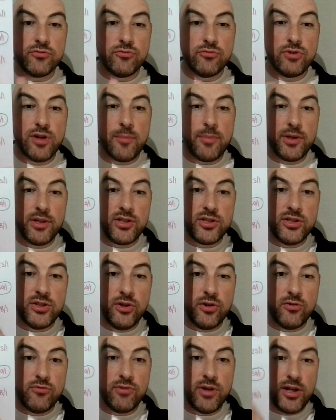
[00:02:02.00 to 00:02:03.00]
rubbish,
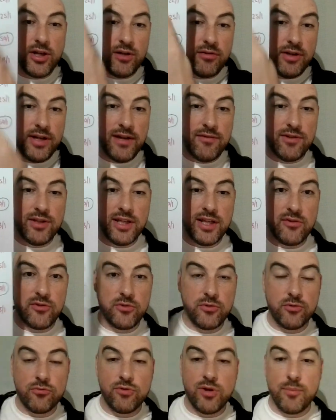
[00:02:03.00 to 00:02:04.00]
non-runner and everything else
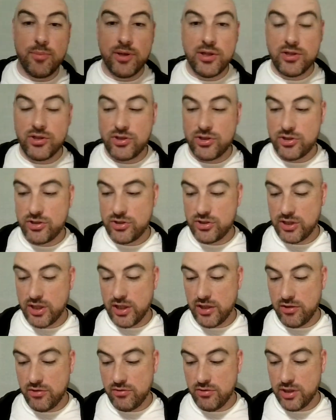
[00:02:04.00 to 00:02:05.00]
was rubbish,
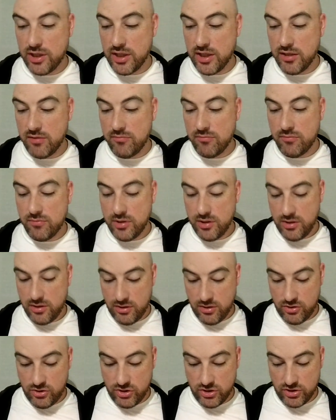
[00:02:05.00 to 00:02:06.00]
so
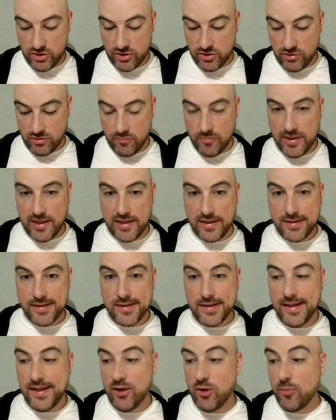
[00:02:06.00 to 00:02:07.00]
just got back
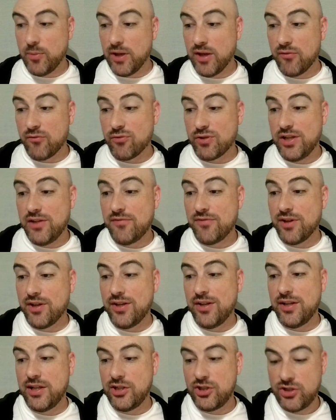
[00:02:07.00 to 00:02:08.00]
a little bit of
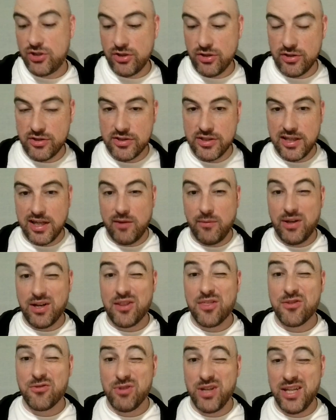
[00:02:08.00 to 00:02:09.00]
refundishness there. We have
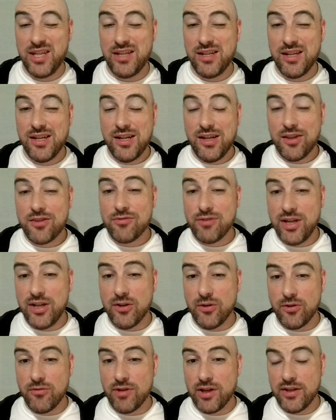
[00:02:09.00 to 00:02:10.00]
three
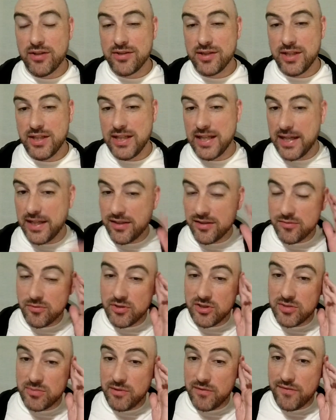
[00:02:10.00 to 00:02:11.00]
non-runners in the end,
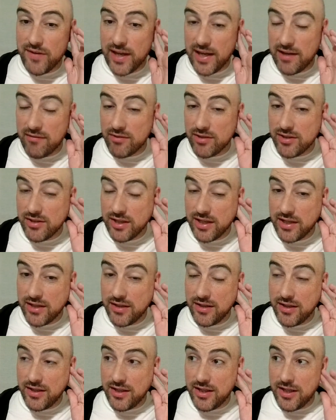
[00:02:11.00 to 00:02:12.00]
to be fair, and